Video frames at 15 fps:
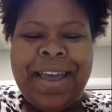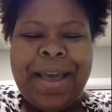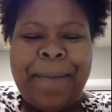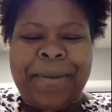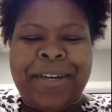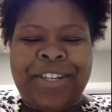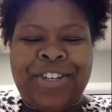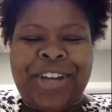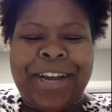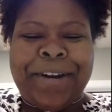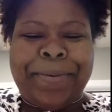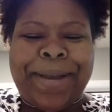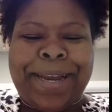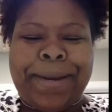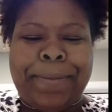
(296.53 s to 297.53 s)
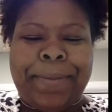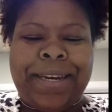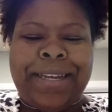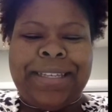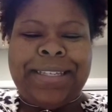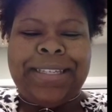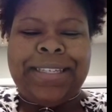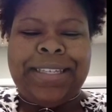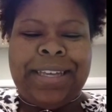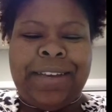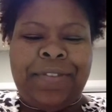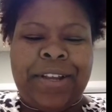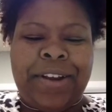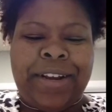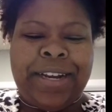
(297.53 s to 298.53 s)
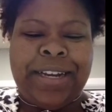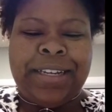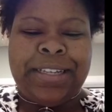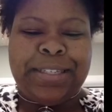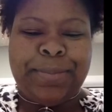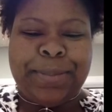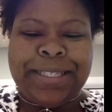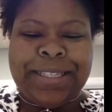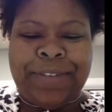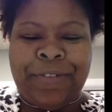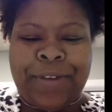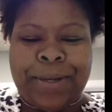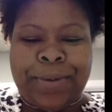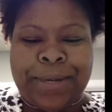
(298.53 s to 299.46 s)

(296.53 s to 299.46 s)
I'm going to try to wait a minute to see if there are any specific